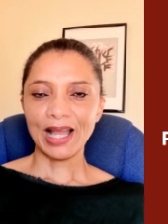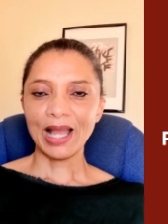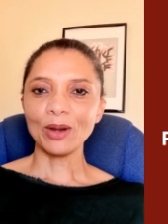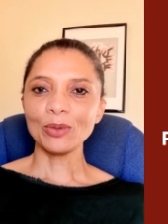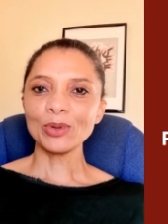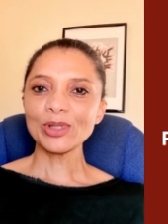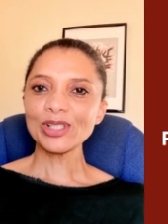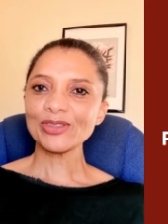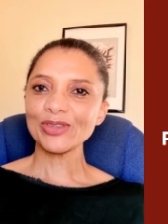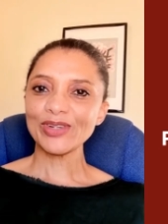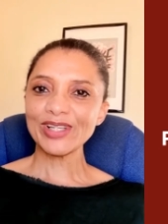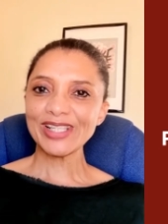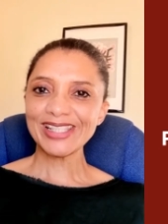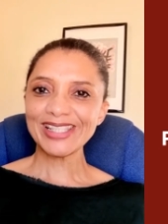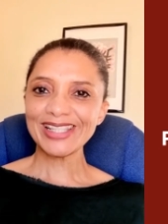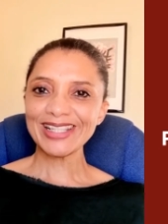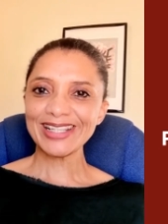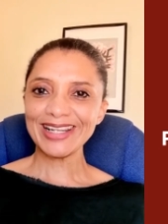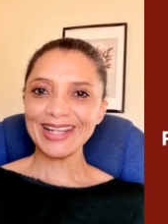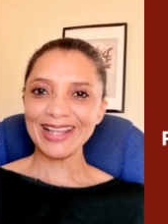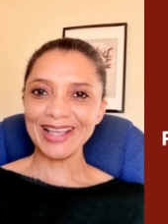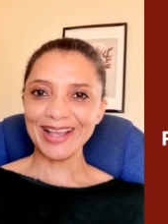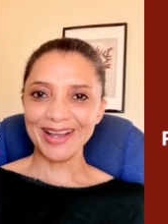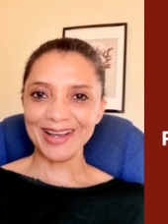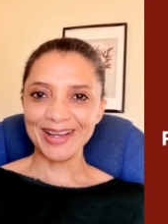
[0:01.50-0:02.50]
I was
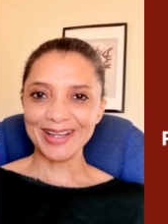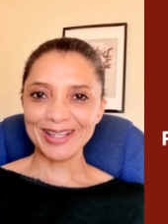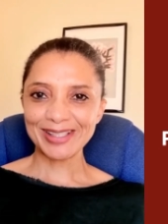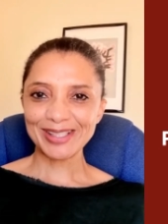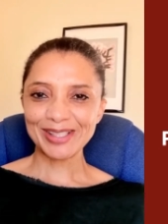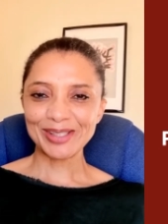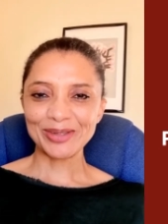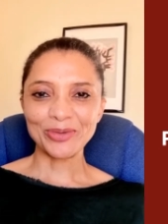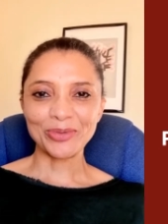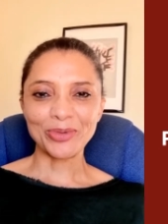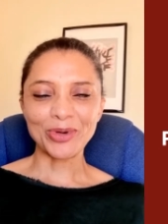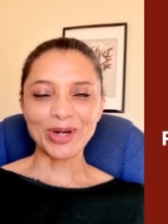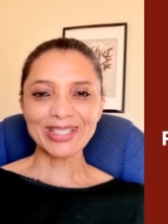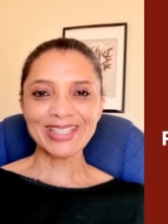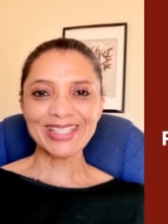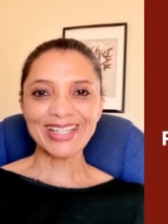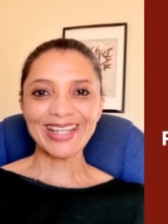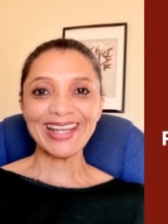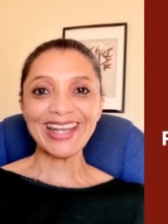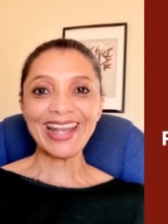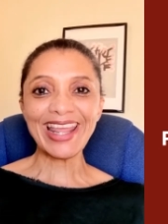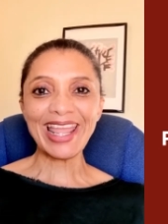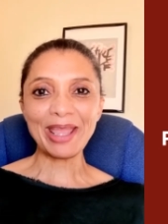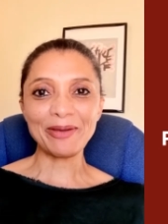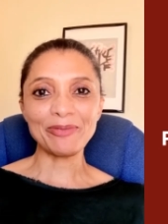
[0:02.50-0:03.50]
recently asked what
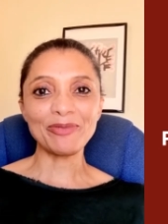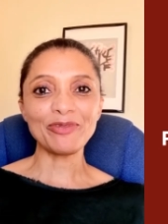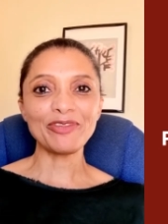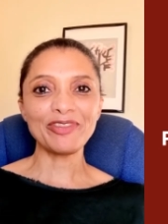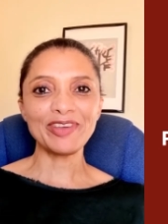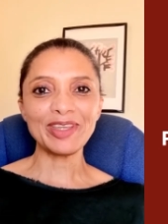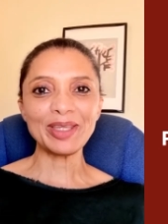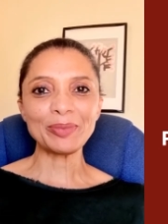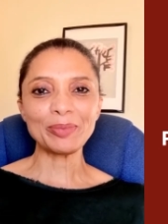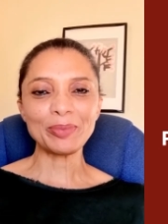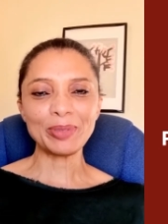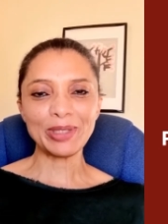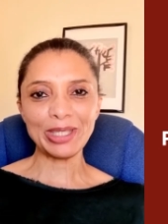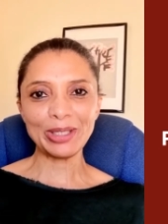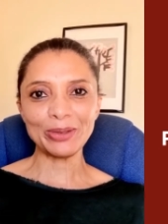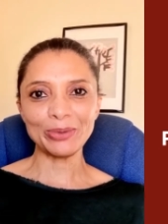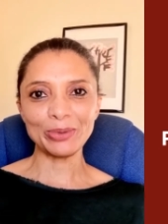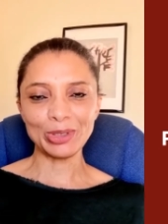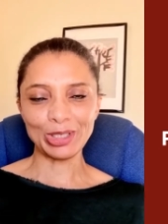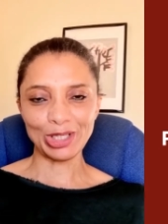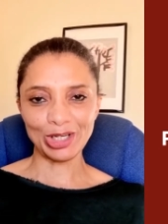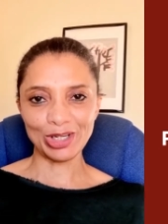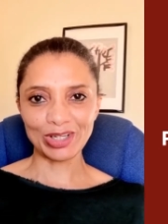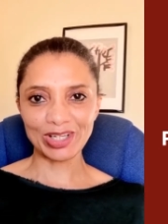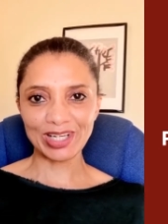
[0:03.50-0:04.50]
an MVP
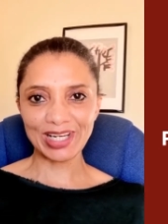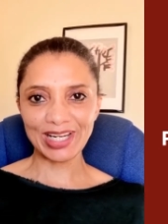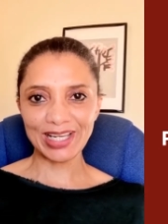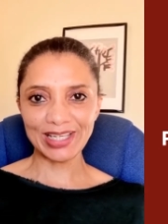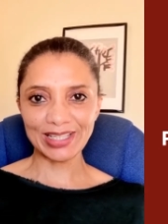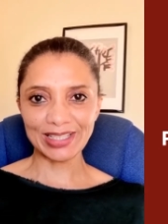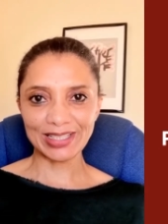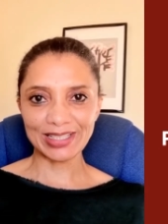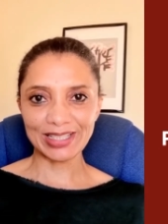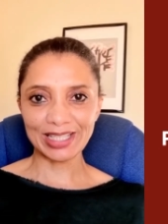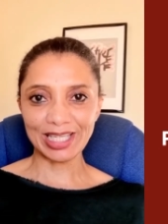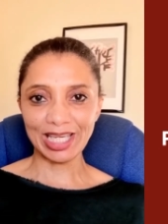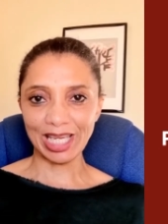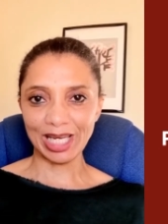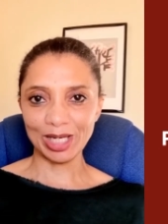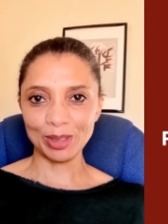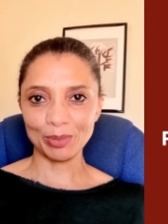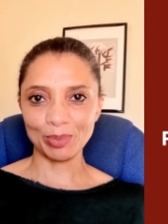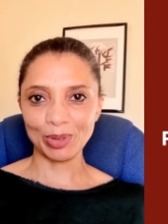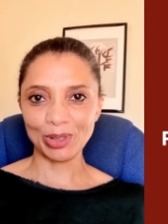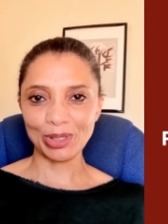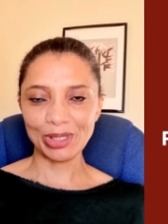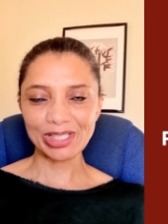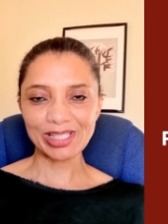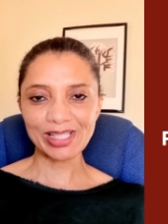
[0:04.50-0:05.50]
would look like
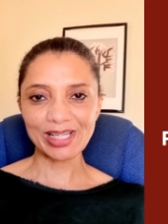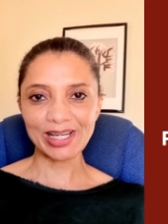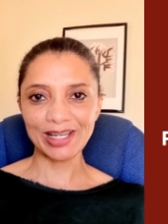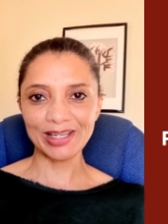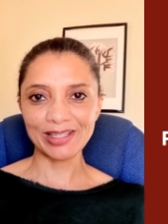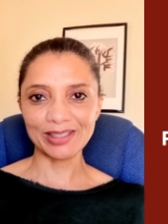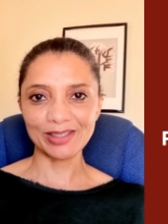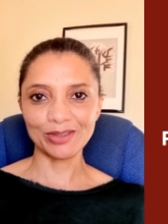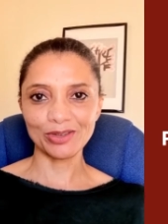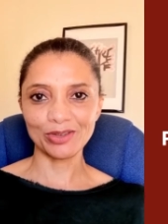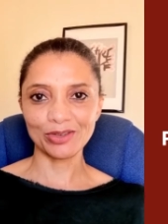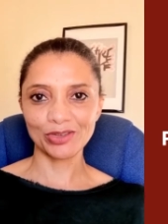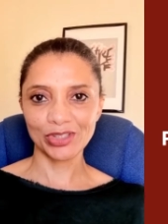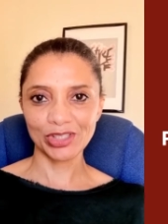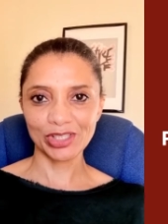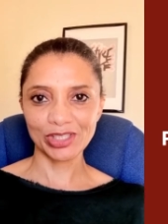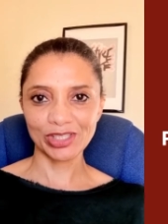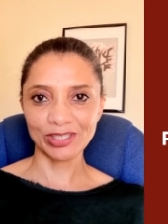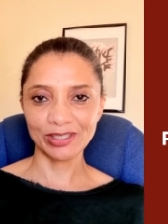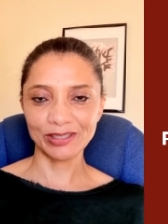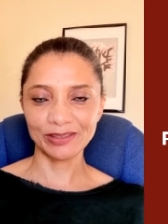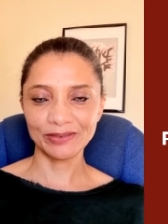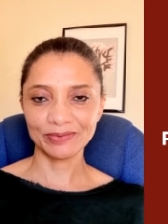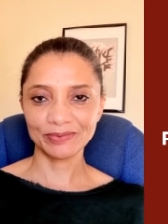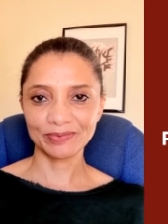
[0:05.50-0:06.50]
in personalized
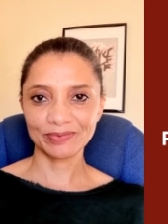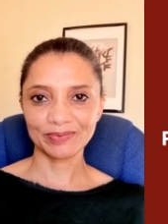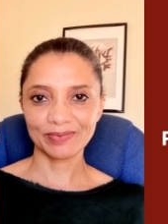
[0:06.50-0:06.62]
nutrition.